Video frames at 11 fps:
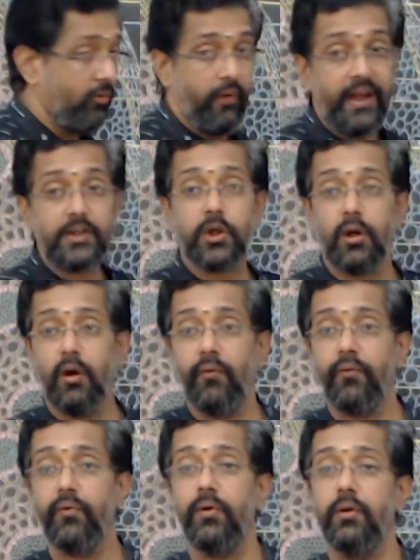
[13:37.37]
nature
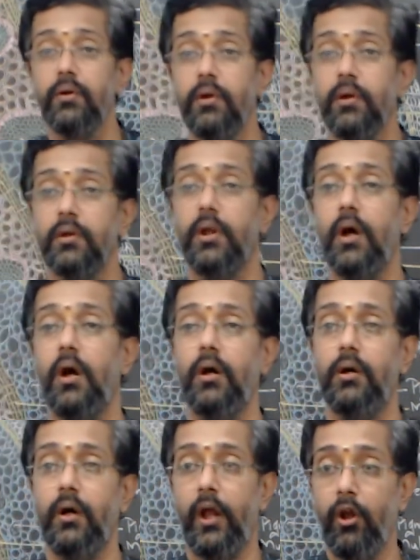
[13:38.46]
of the
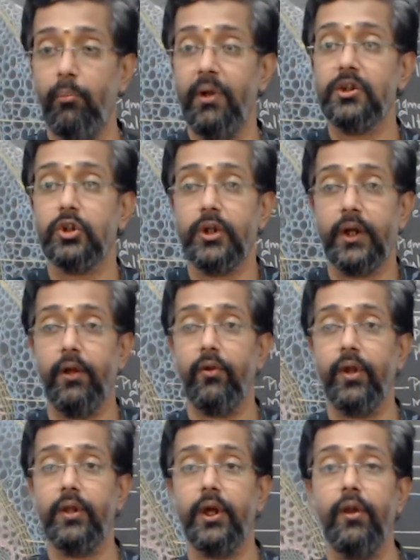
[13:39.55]
anomalous
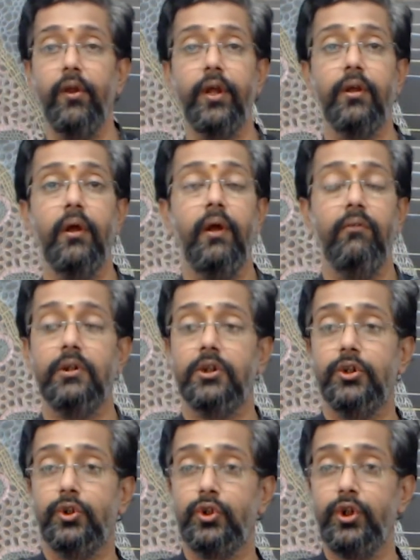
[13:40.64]
secondary thickening which
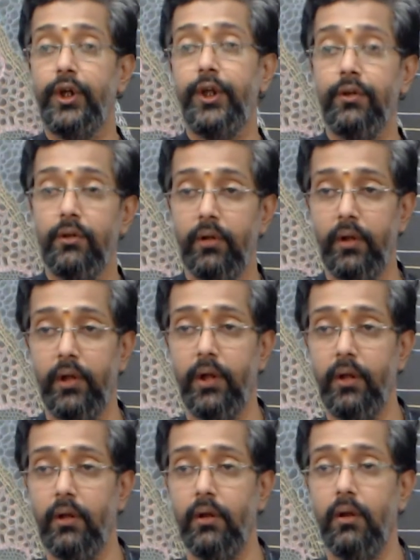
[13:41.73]
is seen
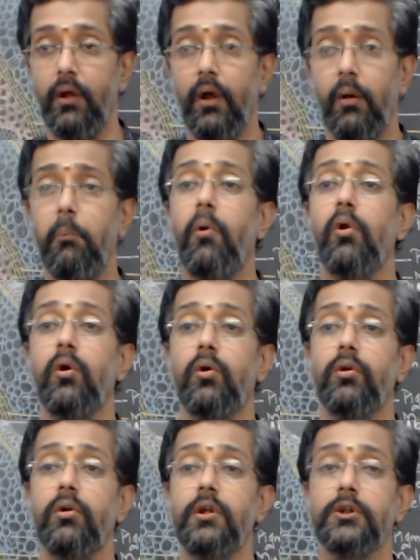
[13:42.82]
in
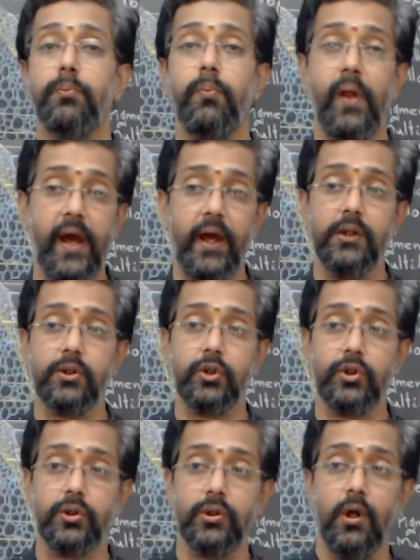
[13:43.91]
monocotyledonous plants
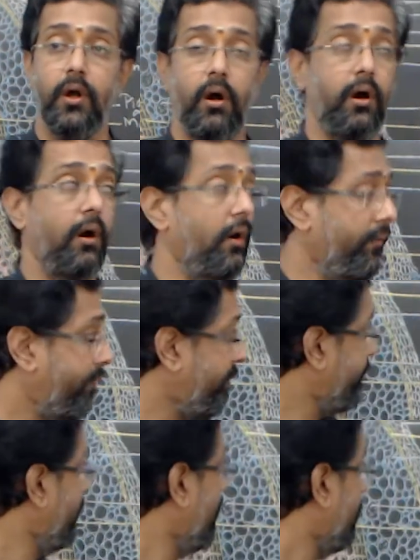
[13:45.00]
of